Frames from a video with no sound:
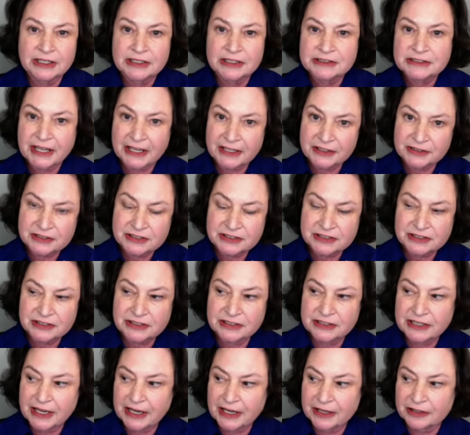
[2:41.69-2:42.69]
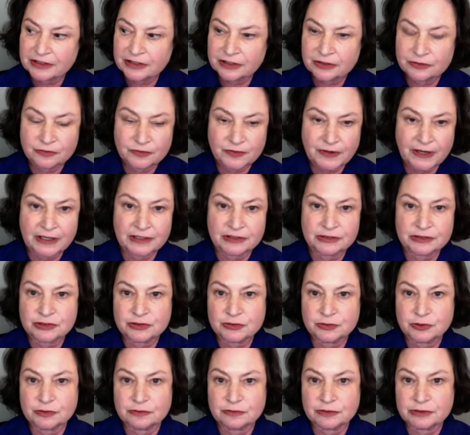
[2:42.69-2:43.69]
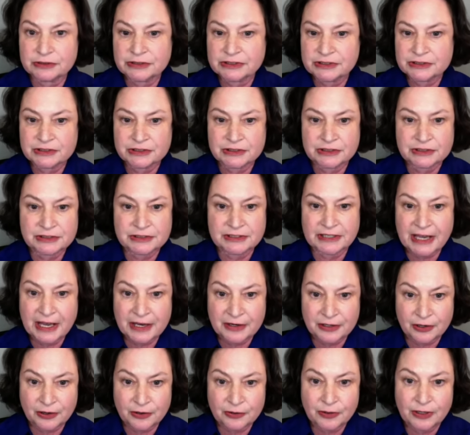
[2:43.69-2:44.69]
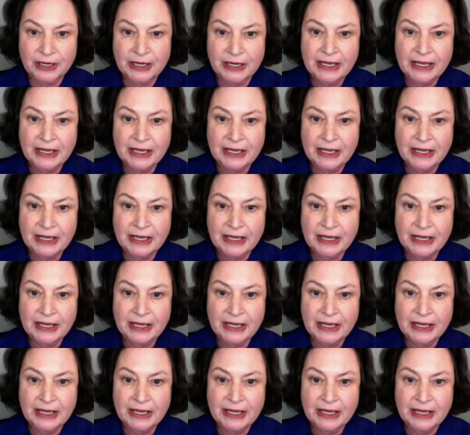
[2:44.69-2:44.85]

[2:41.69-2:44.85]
tends to get confined to a religious ghetto.